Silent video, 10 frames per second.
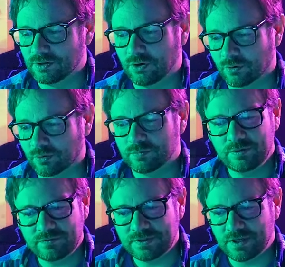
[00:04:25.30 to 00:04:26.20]
horror
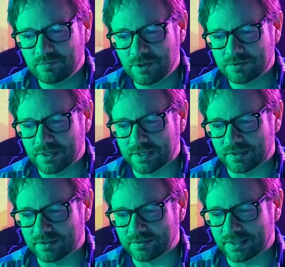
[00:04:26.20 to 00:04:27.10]
movie, almost like
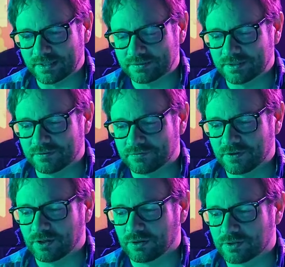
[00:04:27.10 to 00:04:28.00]
a, like if
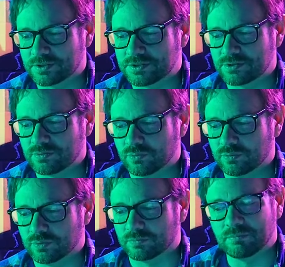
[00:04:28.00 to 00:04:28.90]
Clerks
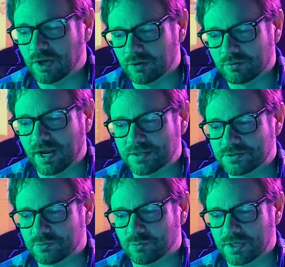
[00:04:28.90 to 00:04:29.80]
or
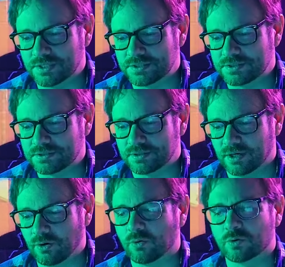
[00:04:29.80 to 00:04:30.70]
Mallrats was
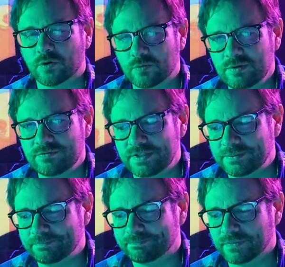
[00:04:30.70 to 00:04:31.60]
a horror
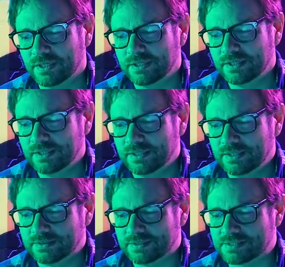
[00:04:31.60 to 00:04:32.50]
movie.
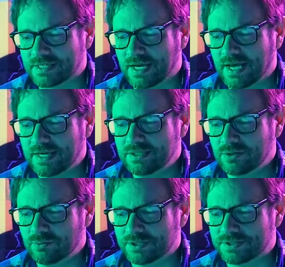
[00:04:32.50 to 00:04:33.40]
That's kind
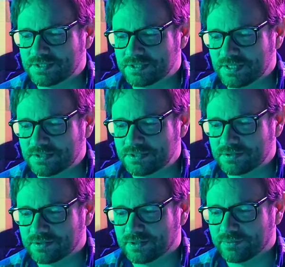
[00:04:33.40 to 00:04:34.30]
of what this
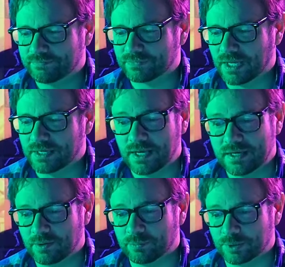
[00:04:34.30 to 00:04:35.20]
is, and I
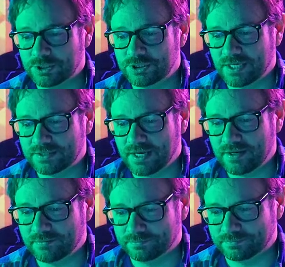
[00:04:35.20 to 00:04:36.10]
appreciate that.